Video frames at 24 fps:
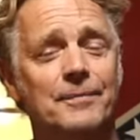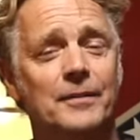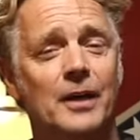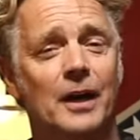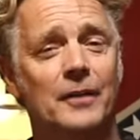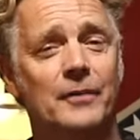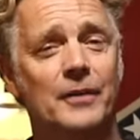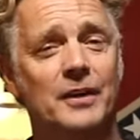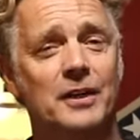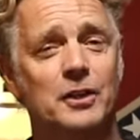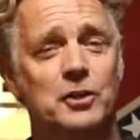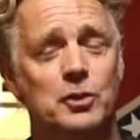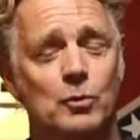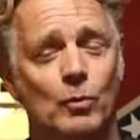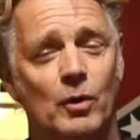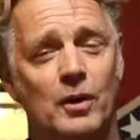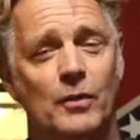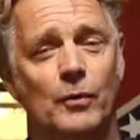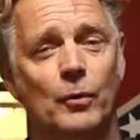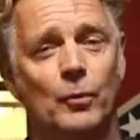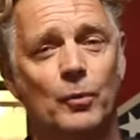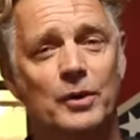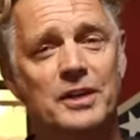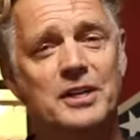I think it's one
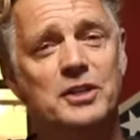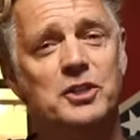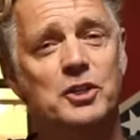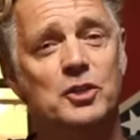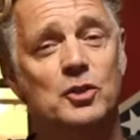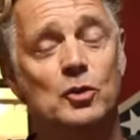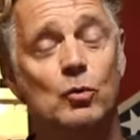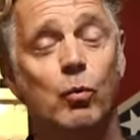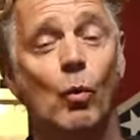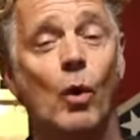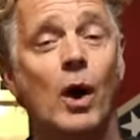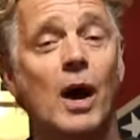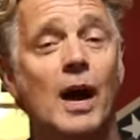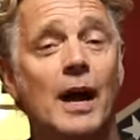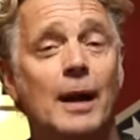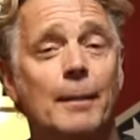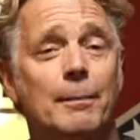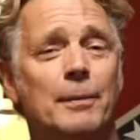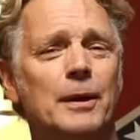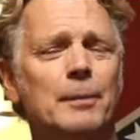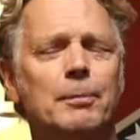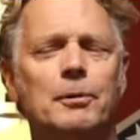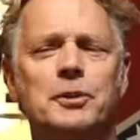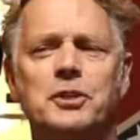of the reasons why
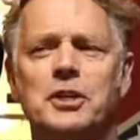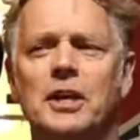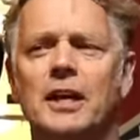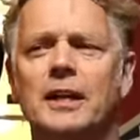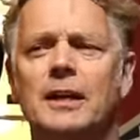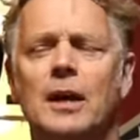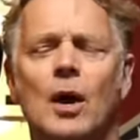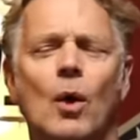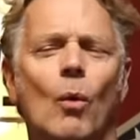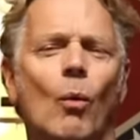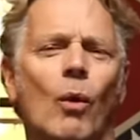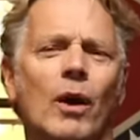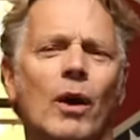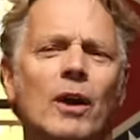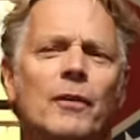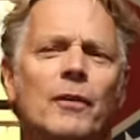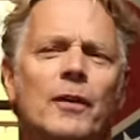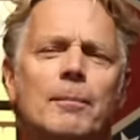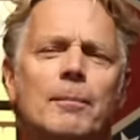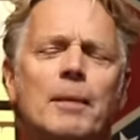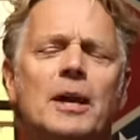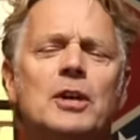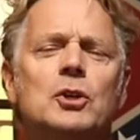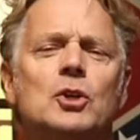people say, why don't
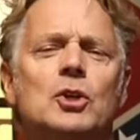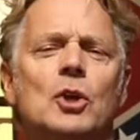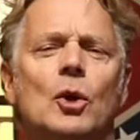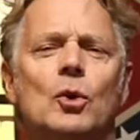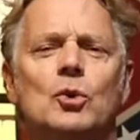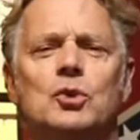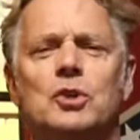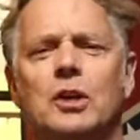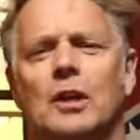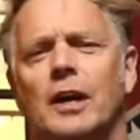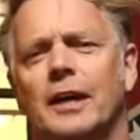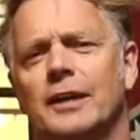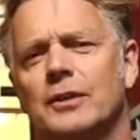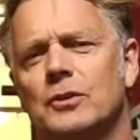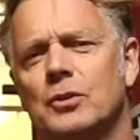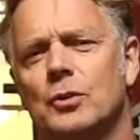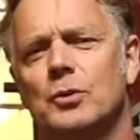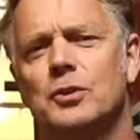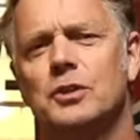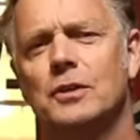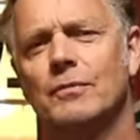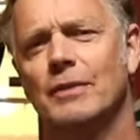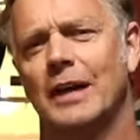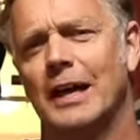they make shows like
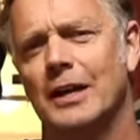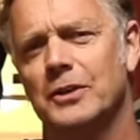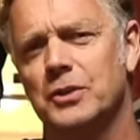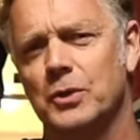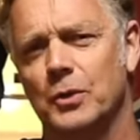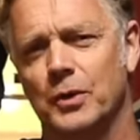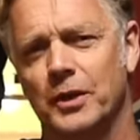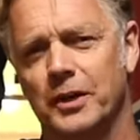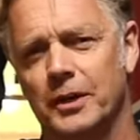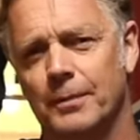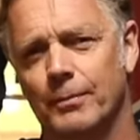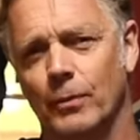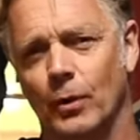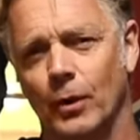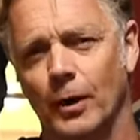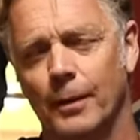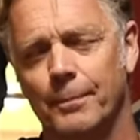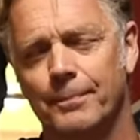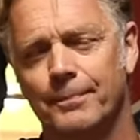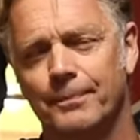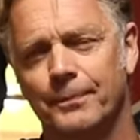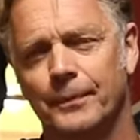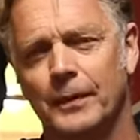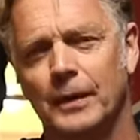Dukes of Hazzard anymore?
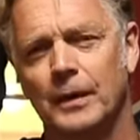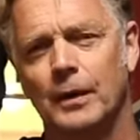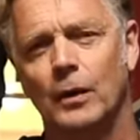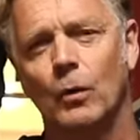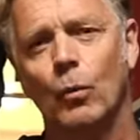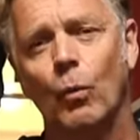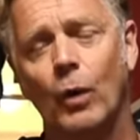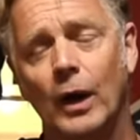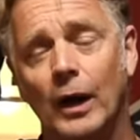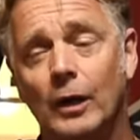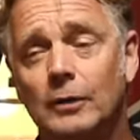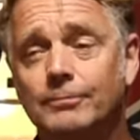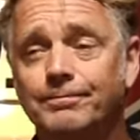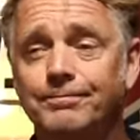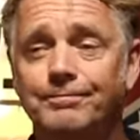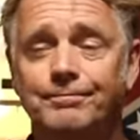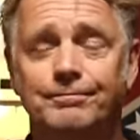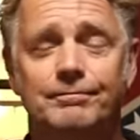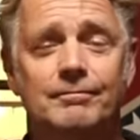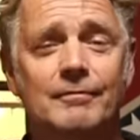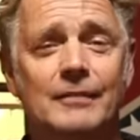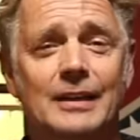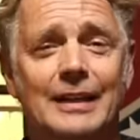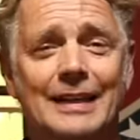Well,
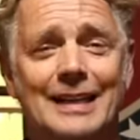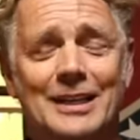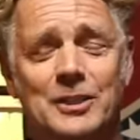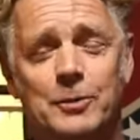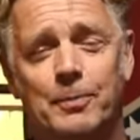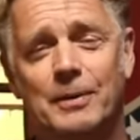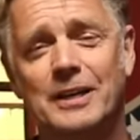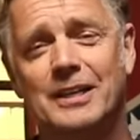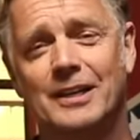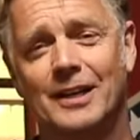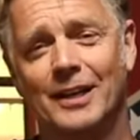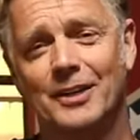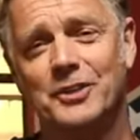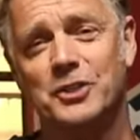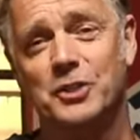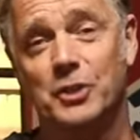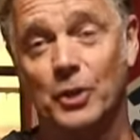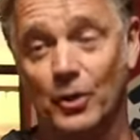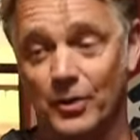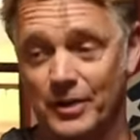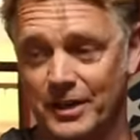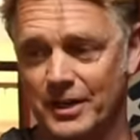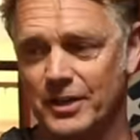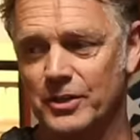it's because
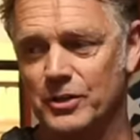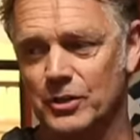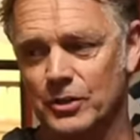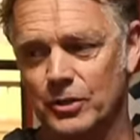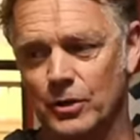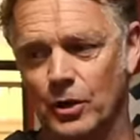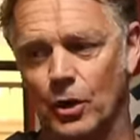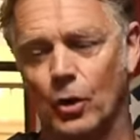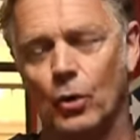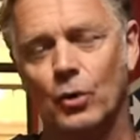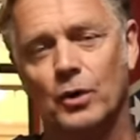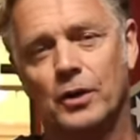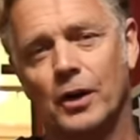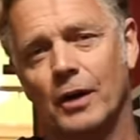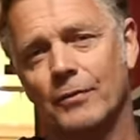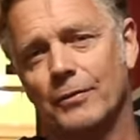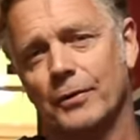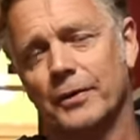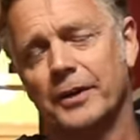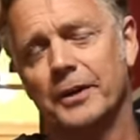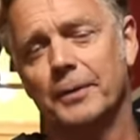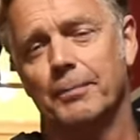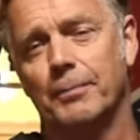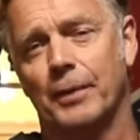there is no
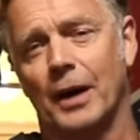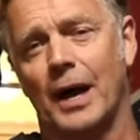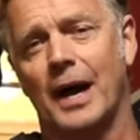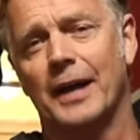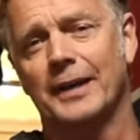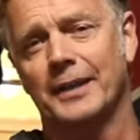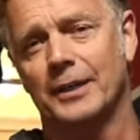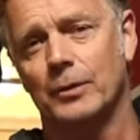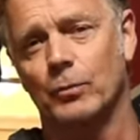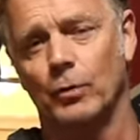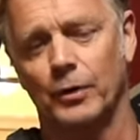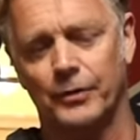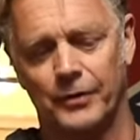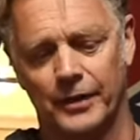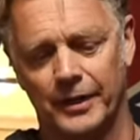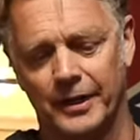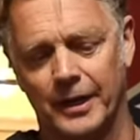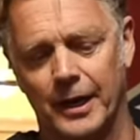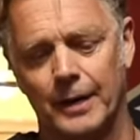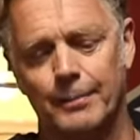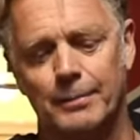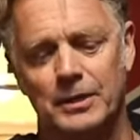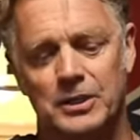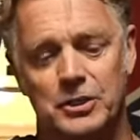governing body within
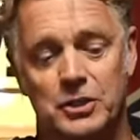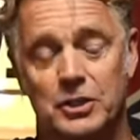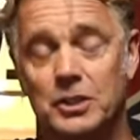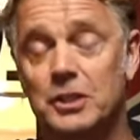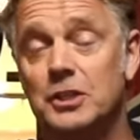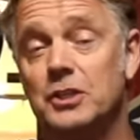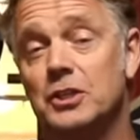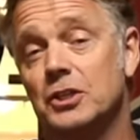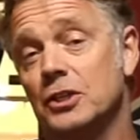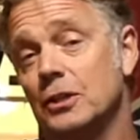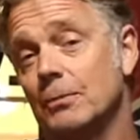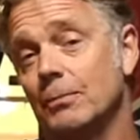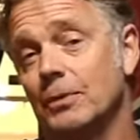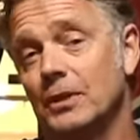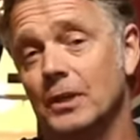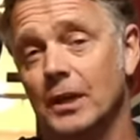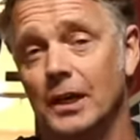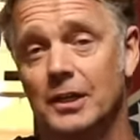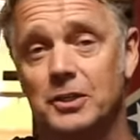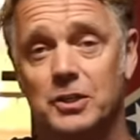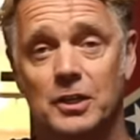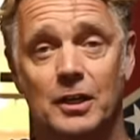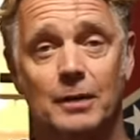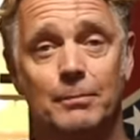ABC,
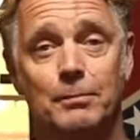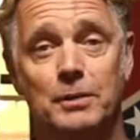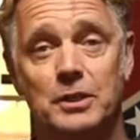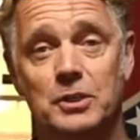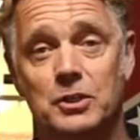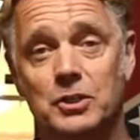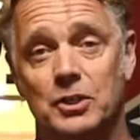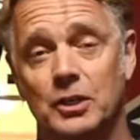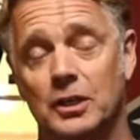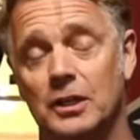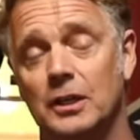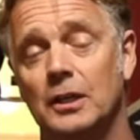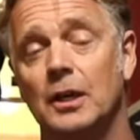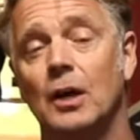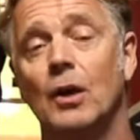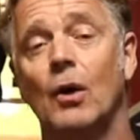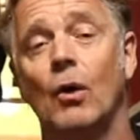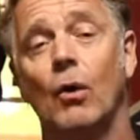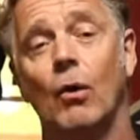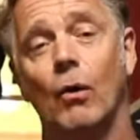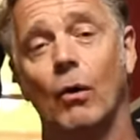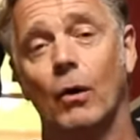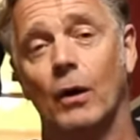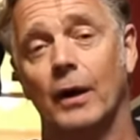CBS, NBC,
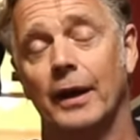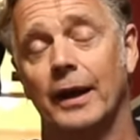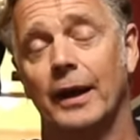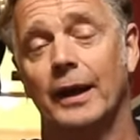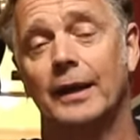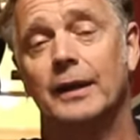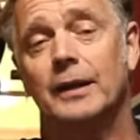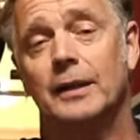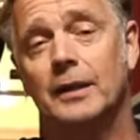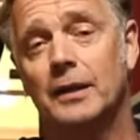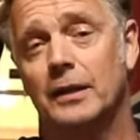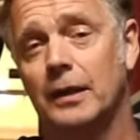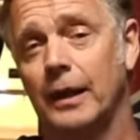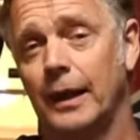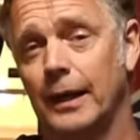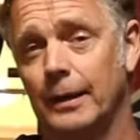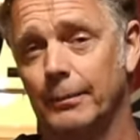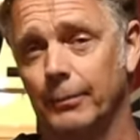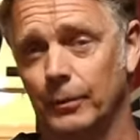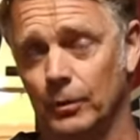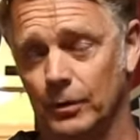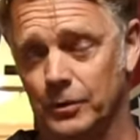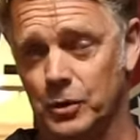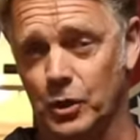or any
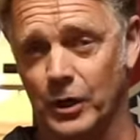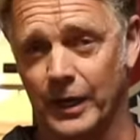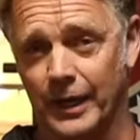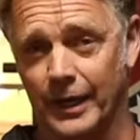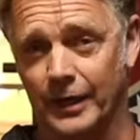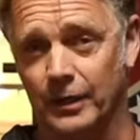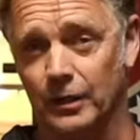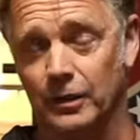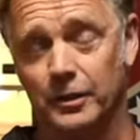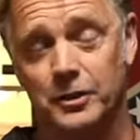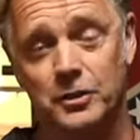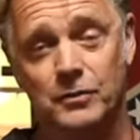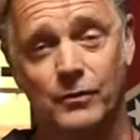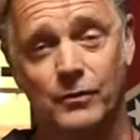cable channel, as